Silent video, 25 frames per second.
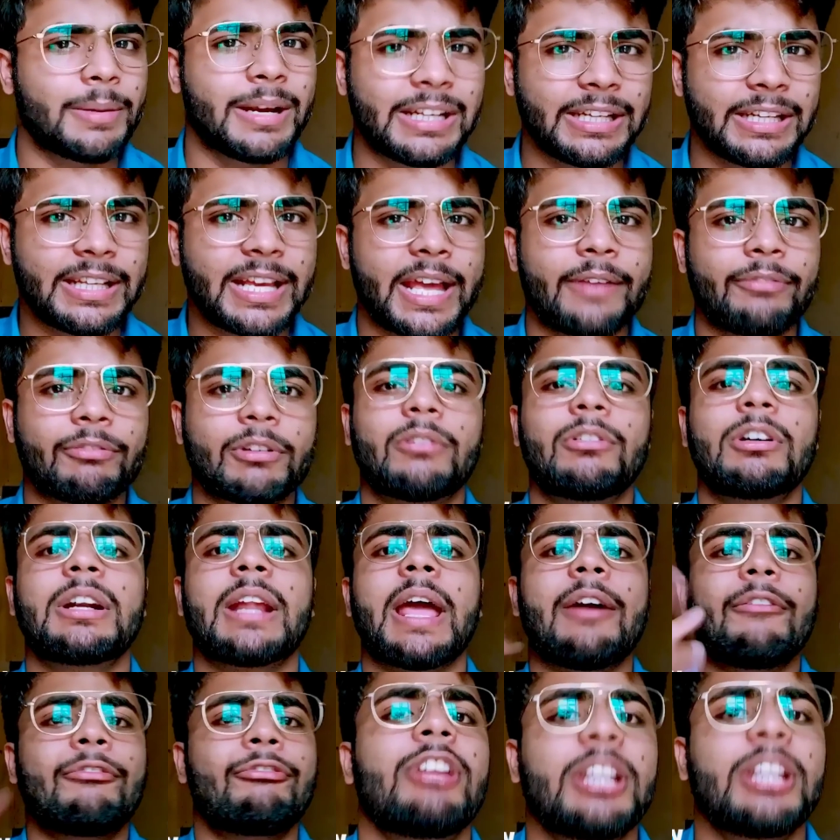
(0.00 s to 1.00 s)
ultimately, I have
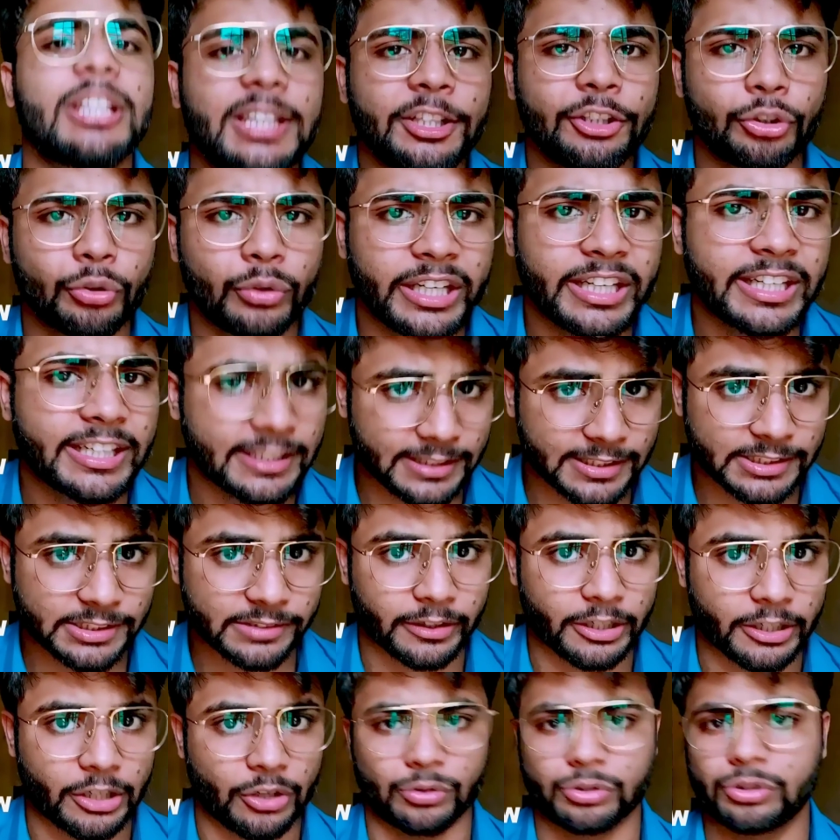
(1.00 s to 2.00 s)
covered everything you need in
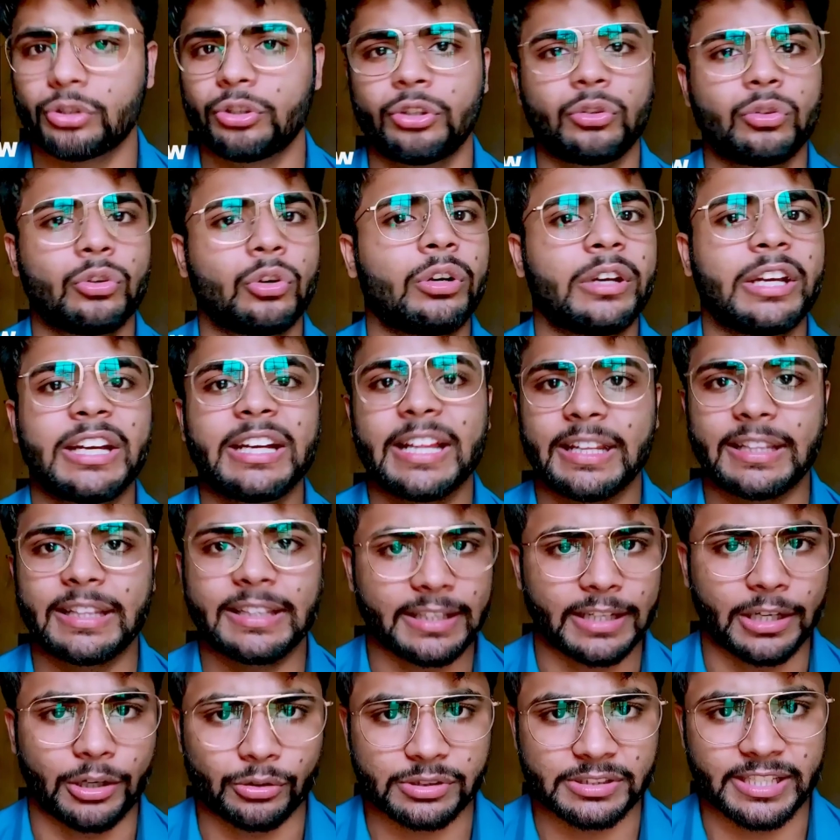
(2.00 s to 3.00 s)
this video. So you don't need
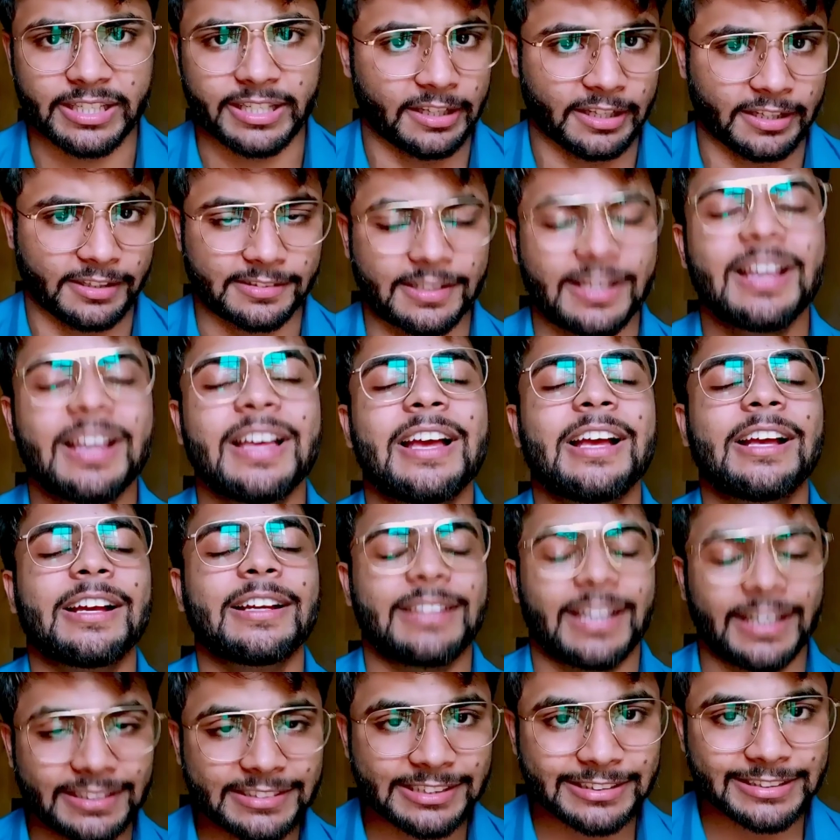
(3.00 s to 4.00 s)
anything outside this.
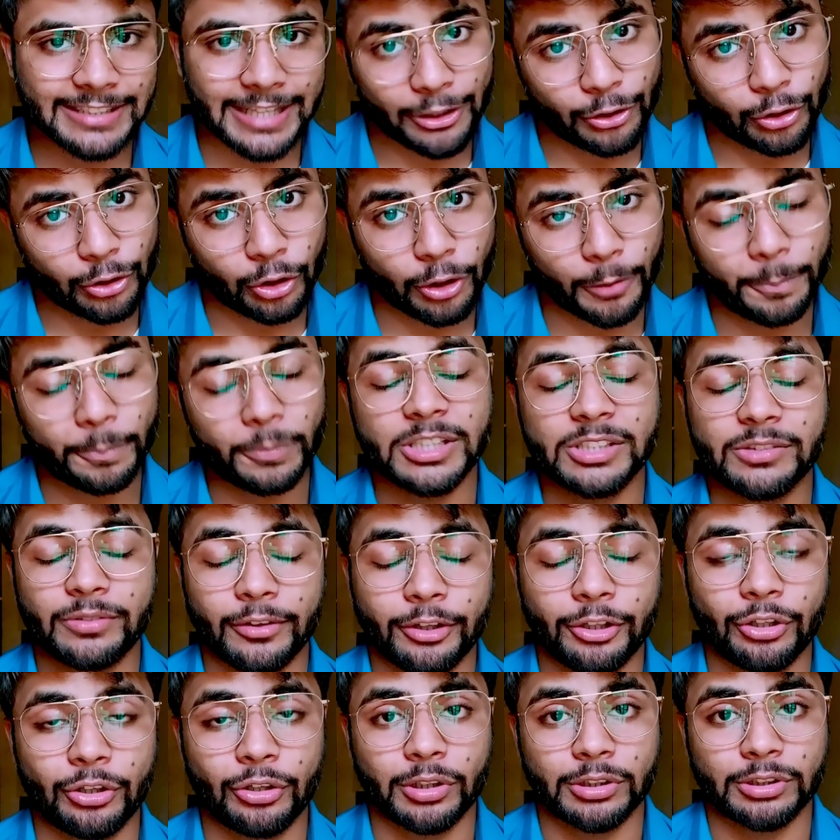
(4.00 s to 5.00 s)
That's it. I hope
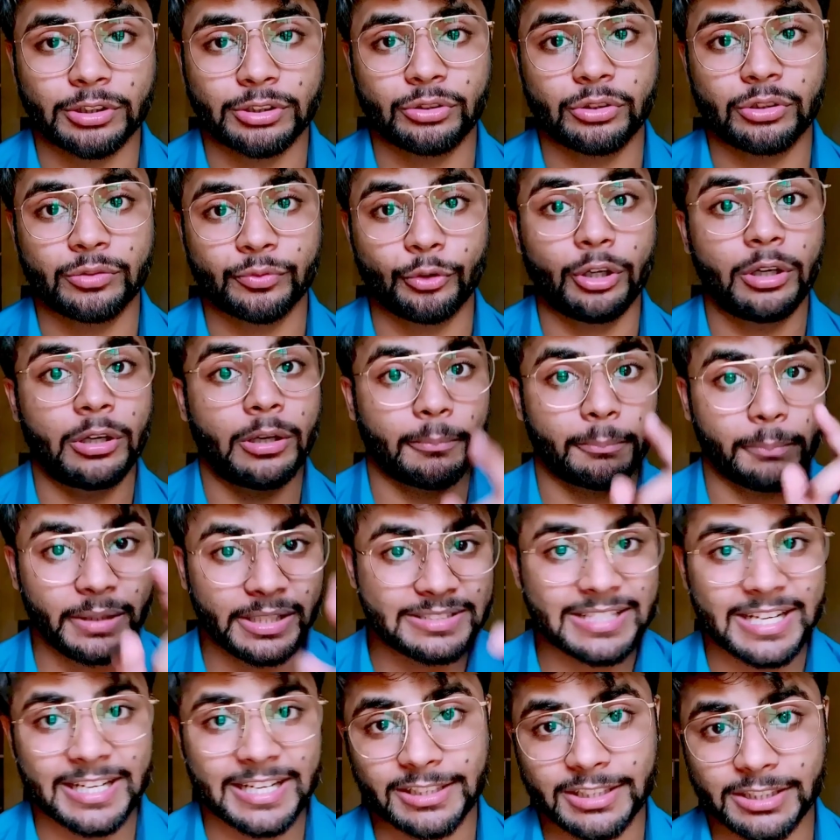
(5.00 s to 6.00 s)
this video was useful.
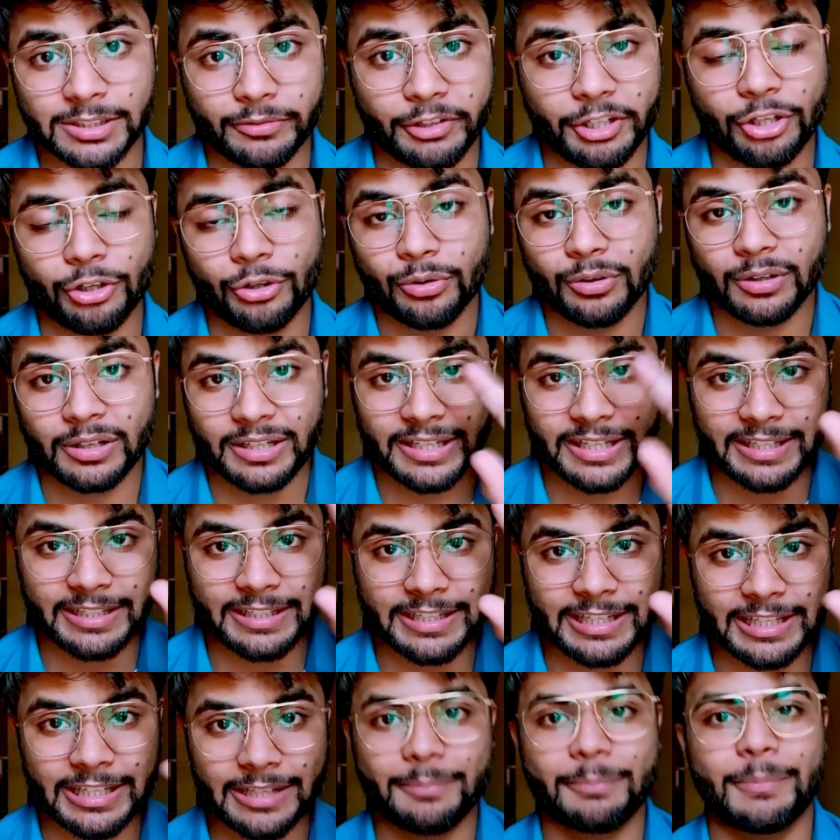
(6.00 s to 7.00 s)
Please like this video.
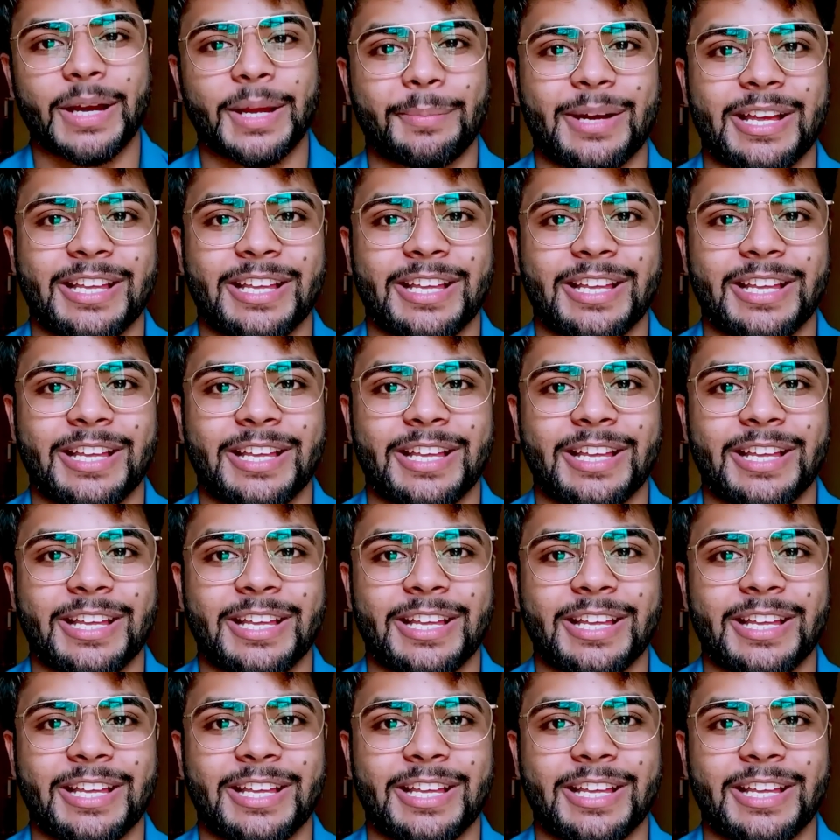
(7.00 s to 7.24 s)
Take care.